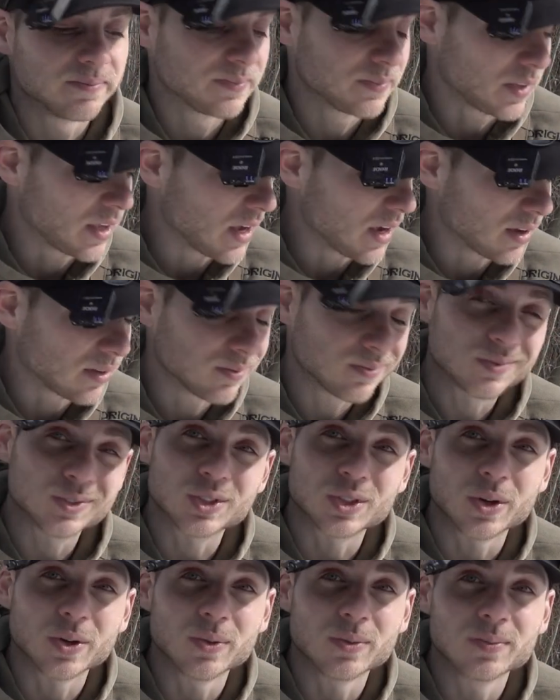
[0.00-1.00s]
Yeah,
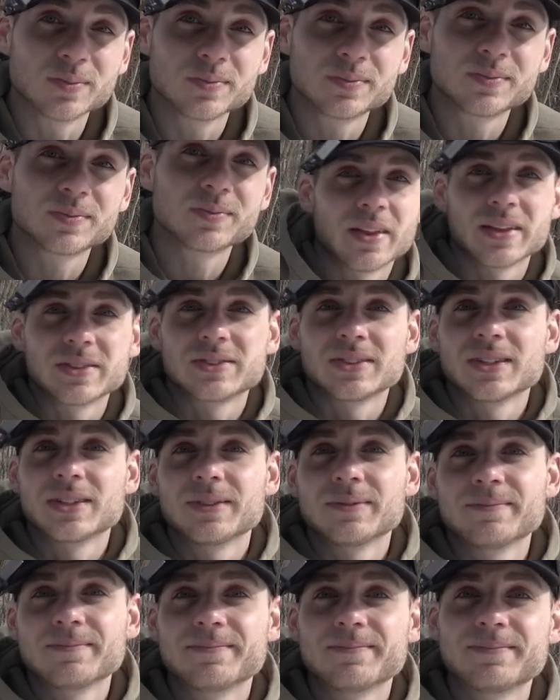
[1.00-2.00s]
so that's it.
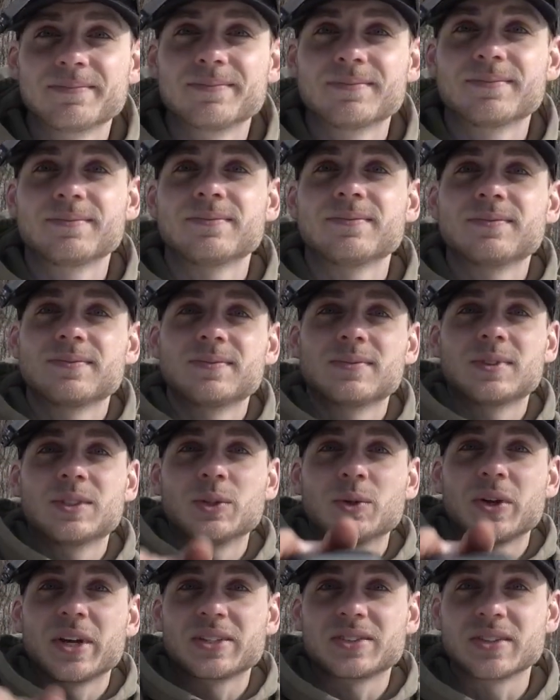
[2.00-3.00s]

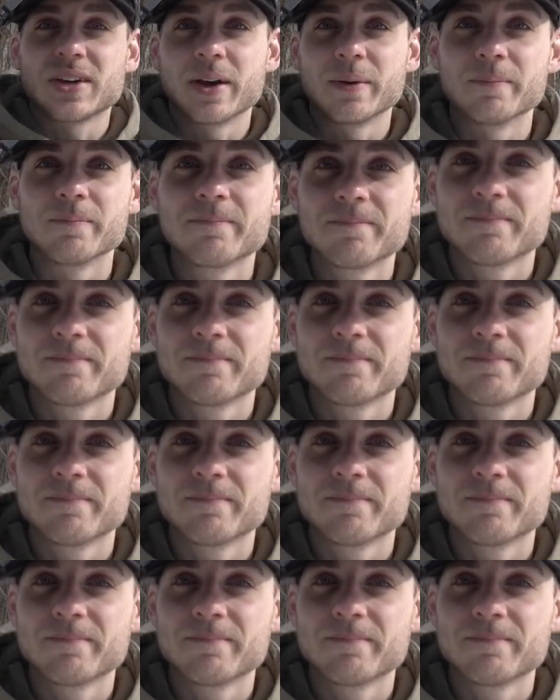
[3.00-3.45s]
Until next time.